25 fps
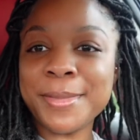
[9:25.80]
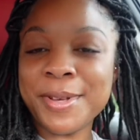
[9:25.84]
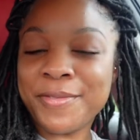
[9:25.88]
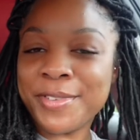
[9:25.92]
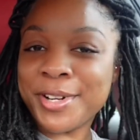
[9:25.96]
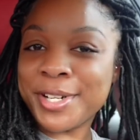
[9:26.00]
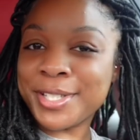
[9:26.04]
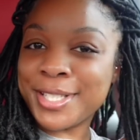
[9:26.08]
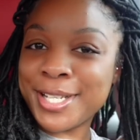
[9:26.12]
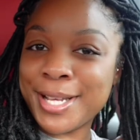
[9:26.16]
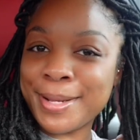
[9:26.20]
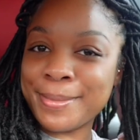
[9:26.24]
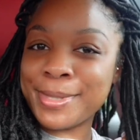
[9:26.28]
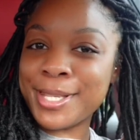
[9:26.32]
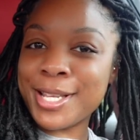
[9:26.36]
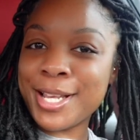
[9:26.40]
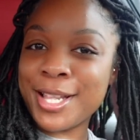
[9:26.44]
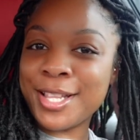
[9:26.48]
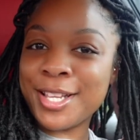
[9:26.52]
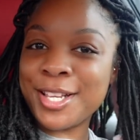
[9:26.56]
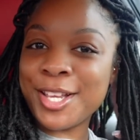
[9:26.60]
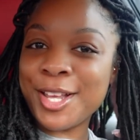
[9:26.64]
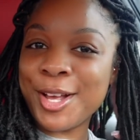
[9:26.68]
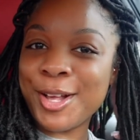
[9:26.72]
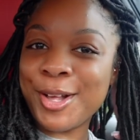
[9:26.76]
my first time
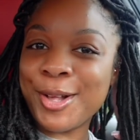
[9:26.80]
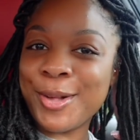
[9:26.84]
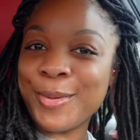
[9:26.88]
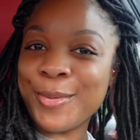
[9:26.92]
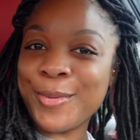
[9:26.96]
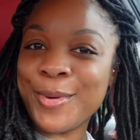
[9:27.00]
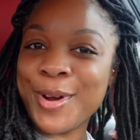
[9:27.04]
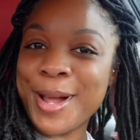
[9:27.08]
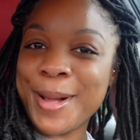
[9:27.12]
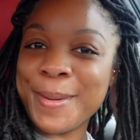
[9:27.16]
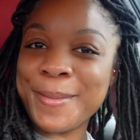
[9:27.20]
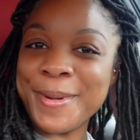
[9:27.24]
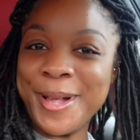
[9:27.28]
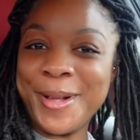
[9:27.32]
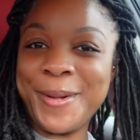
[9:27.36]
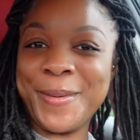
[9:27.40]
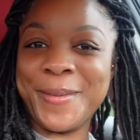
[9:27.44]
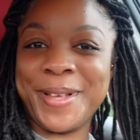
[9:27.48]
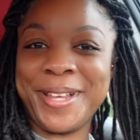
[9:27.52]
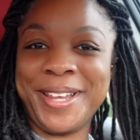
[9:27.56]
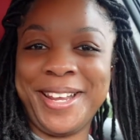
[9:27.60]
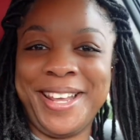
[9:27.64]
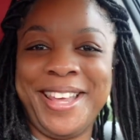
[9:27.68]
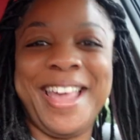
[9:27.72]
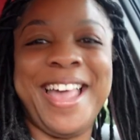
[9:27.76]
telling y'all where I'm
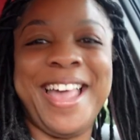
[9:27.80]
going.